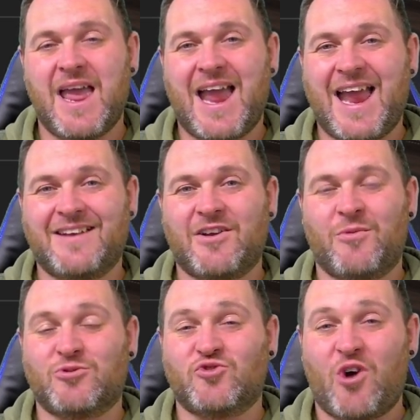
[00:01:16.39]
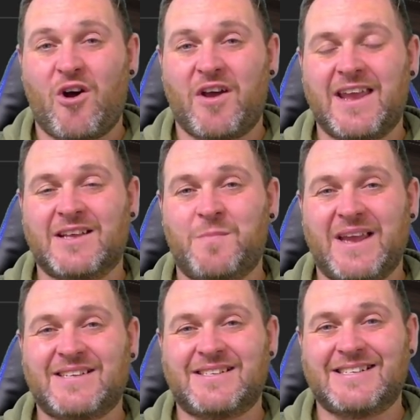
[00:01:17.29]
and I will try as
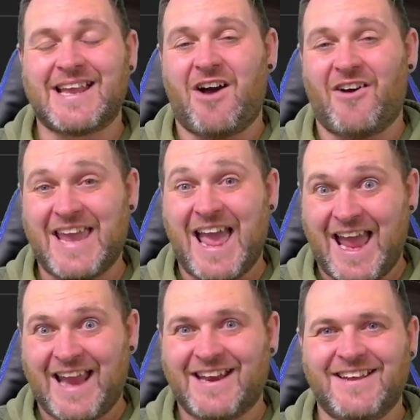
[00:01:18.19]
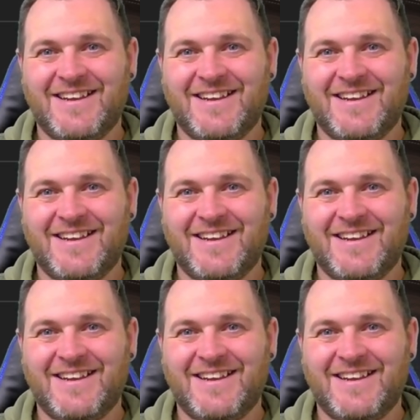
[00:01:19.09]
best as I can